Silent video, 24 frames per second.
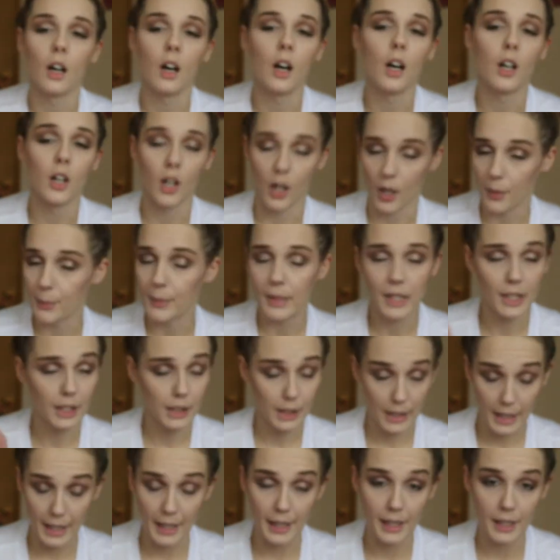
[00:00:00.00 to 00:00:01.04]
an arm and a
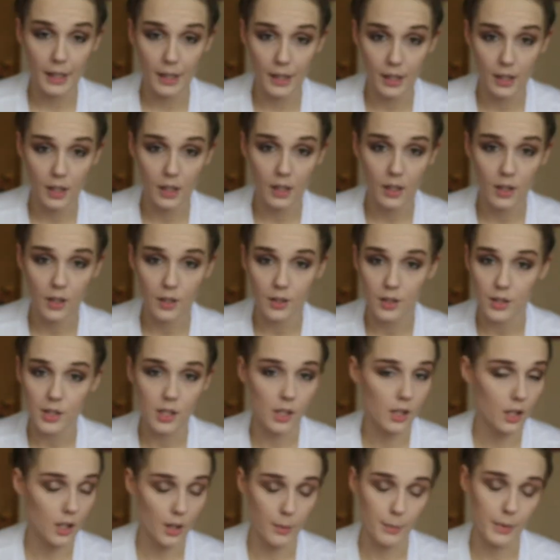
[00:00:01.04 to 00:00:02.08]
leg
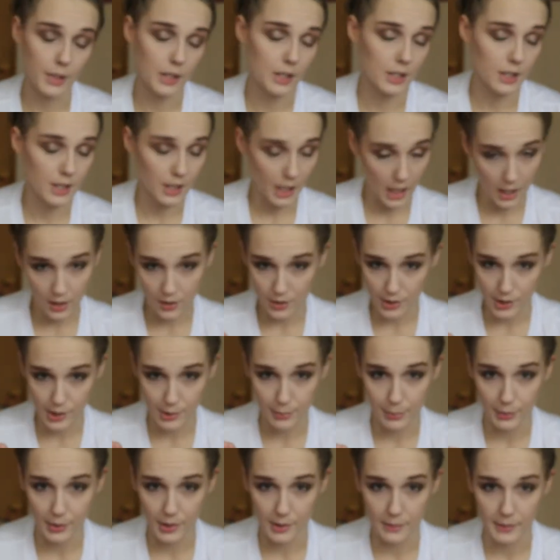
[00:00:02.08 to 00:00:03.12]
to come to this doctor's
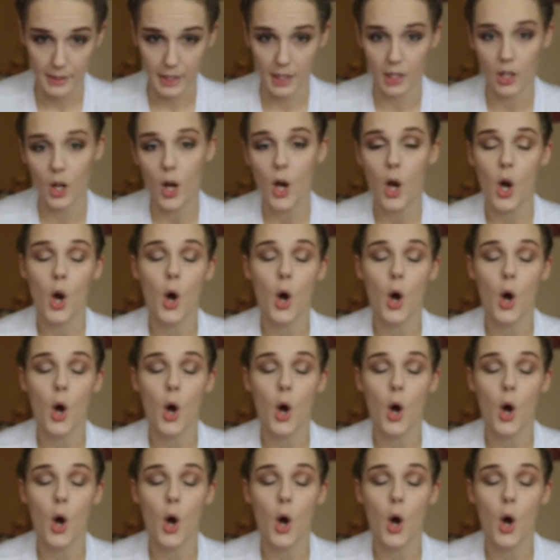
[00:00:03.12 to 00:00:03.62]
appointment,